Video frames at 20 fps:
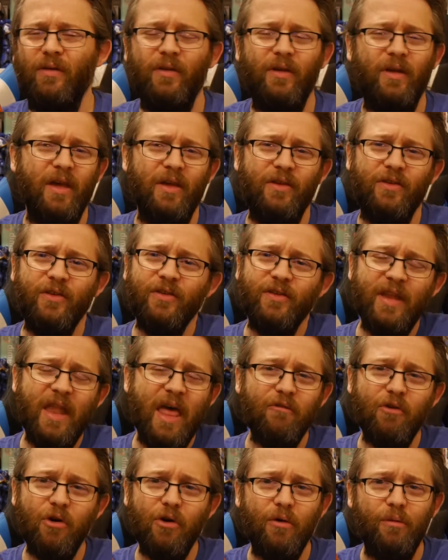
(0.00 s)
like, it's just
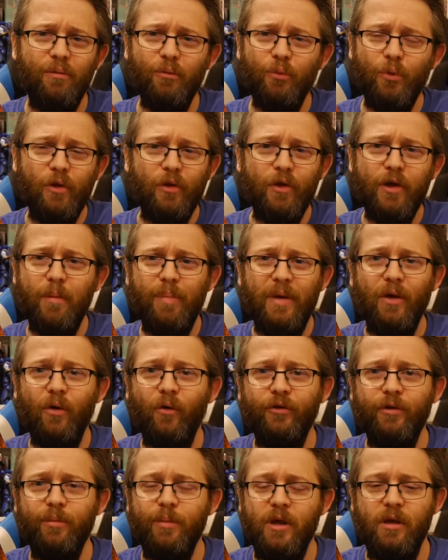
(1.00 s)
never really
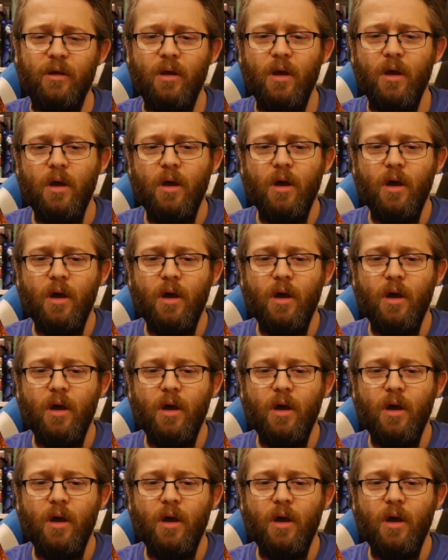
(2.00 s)
appealed to me.